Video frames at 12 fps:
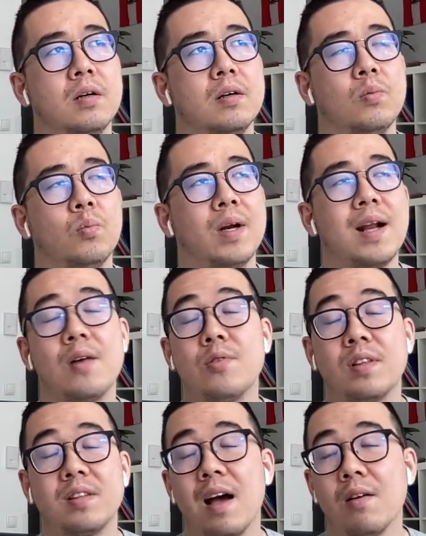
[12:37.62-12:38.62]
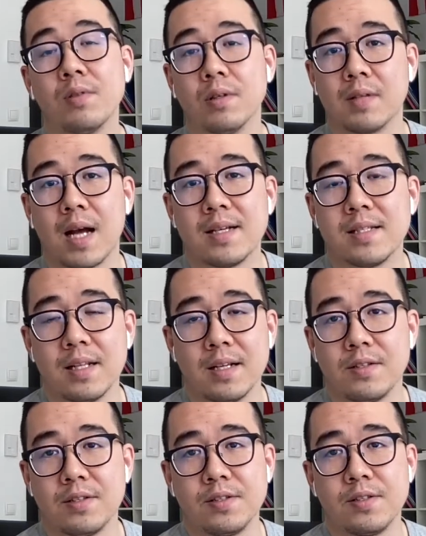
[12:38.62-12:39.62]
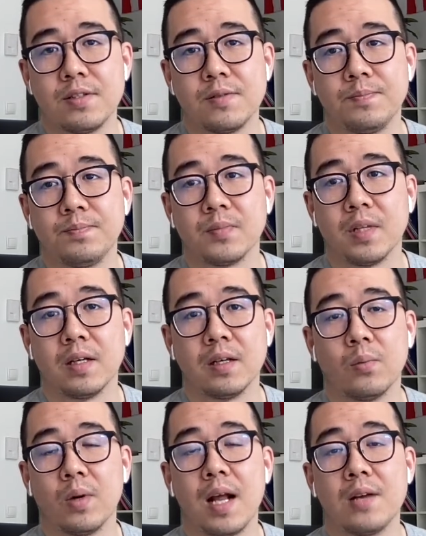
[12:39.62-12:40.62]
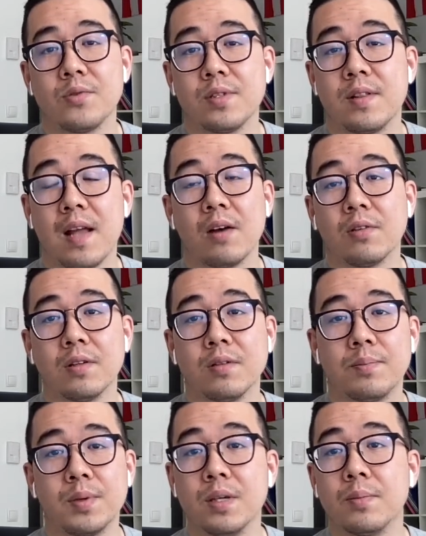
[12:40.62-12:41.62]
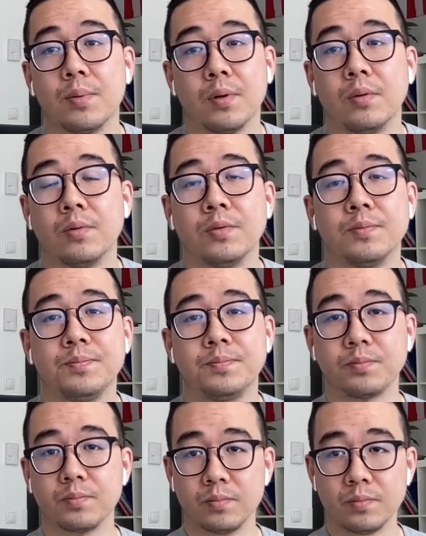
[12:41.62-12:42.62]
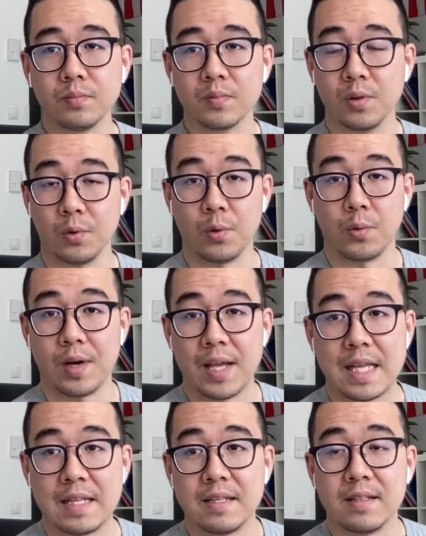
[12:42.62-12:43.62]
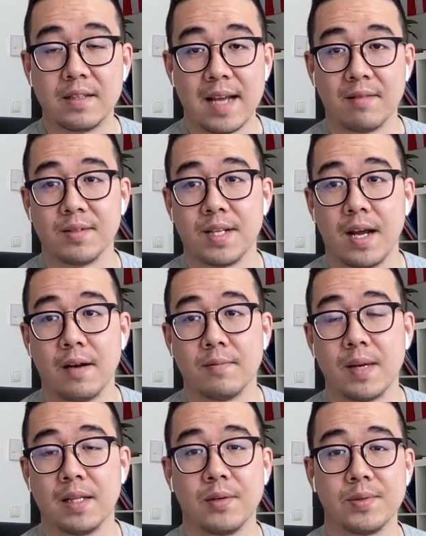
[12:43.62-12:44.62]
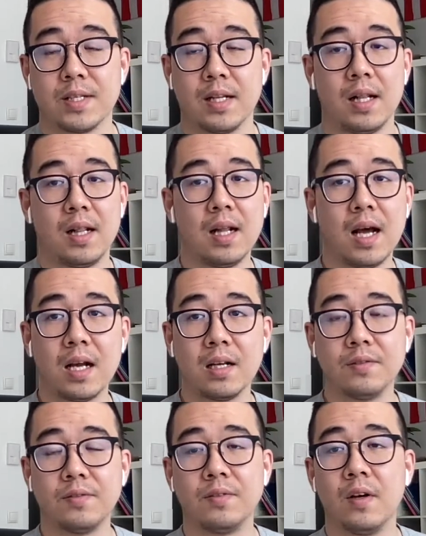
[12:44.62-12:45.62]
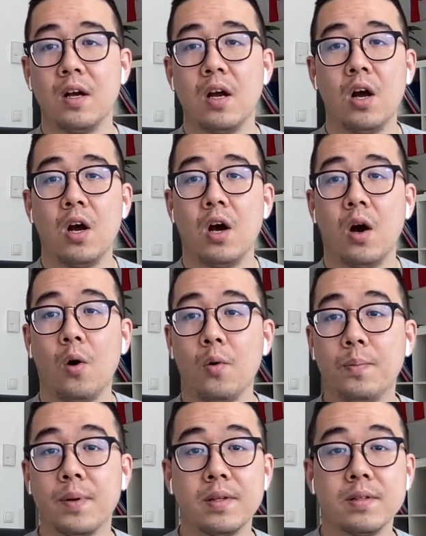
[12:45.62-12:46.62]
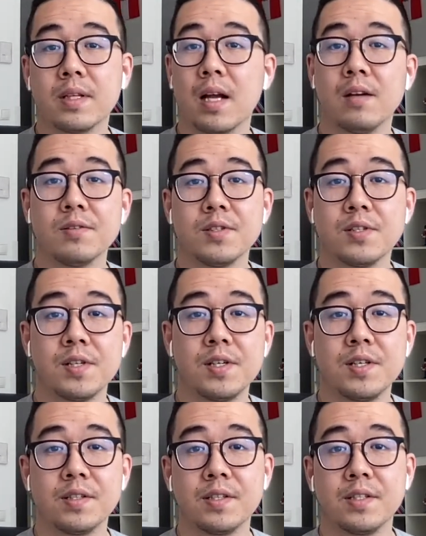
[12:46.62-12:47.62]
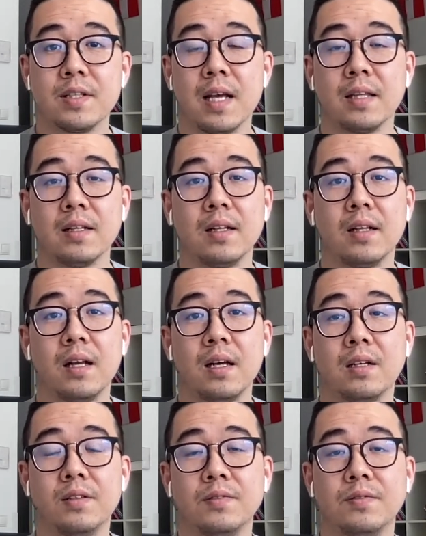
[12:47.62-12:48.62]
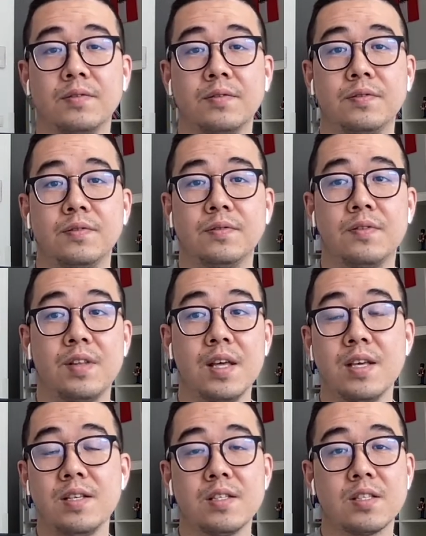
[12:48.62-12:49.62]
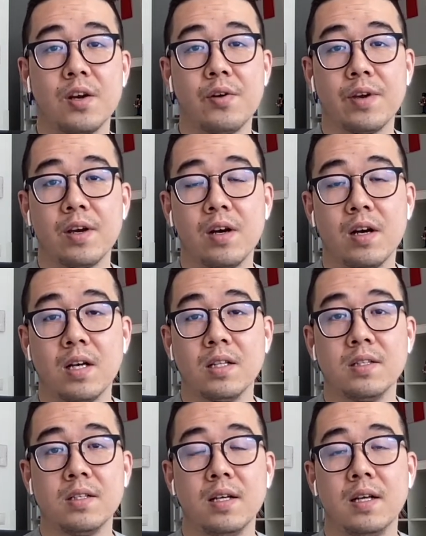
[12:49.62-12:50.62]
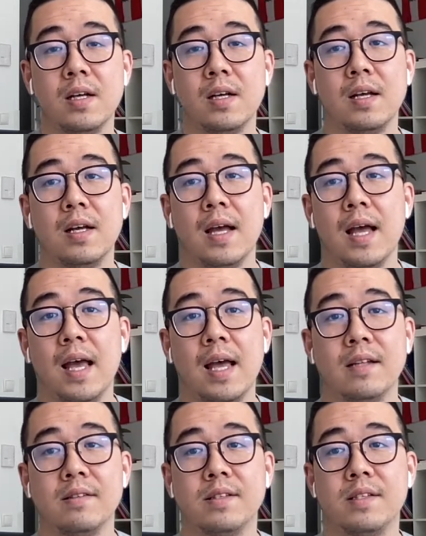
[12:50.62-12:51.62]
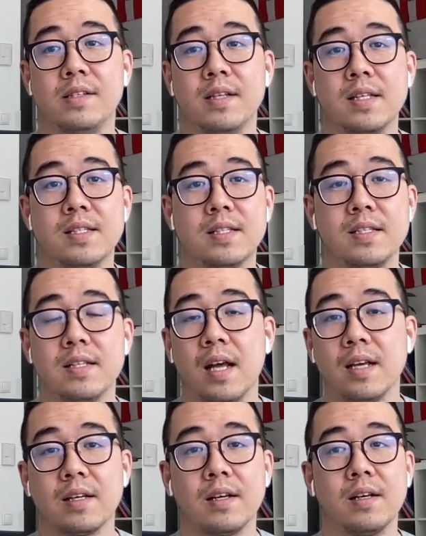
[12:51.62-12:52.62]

100,000 Icelanders, 100,000 people who were in downtown, and there was a lot of open concerts and a lot of things going on, and it's like